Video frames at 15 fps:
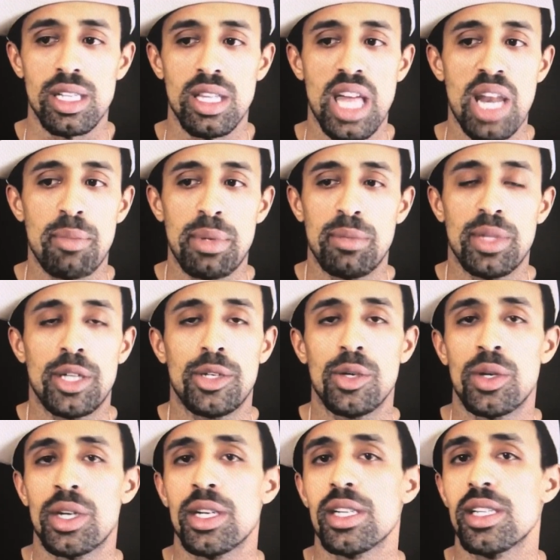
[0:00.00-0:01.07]
And a lot of people that
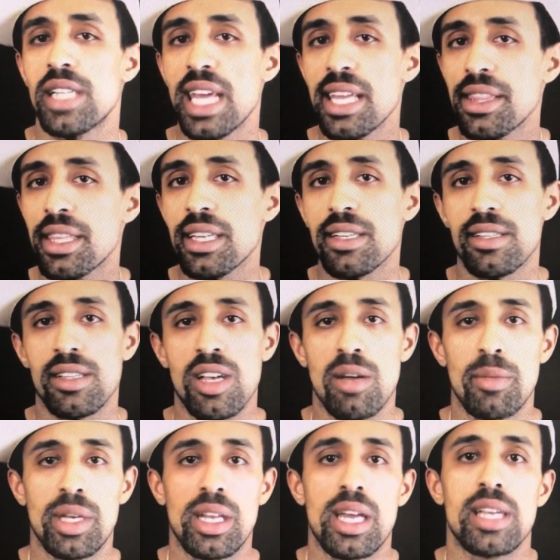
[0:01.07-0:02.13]
don't understand things
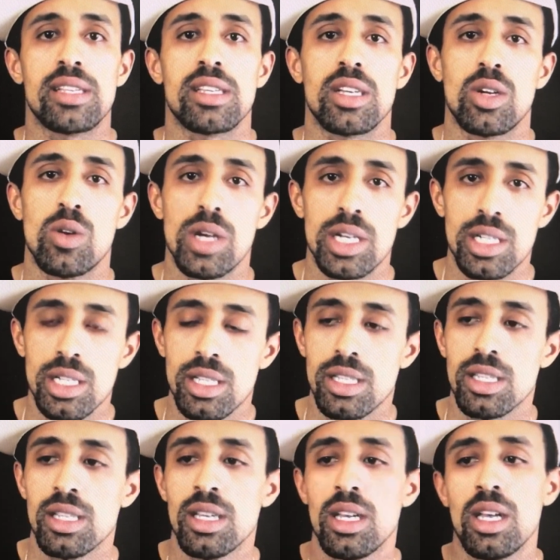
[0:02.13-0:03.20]
come in asking
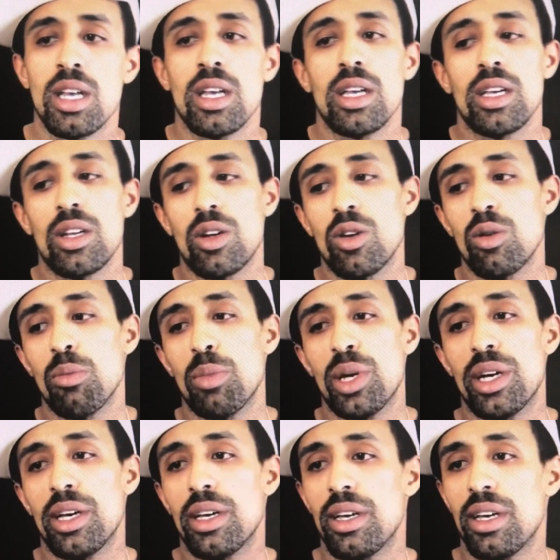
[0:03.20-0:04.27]
questions,
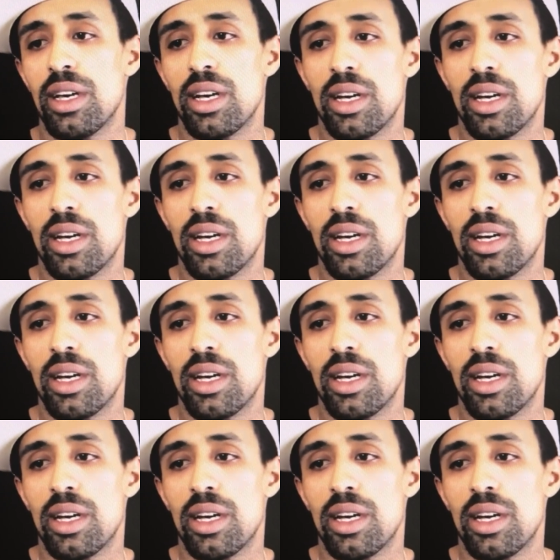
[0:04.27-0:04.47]
But,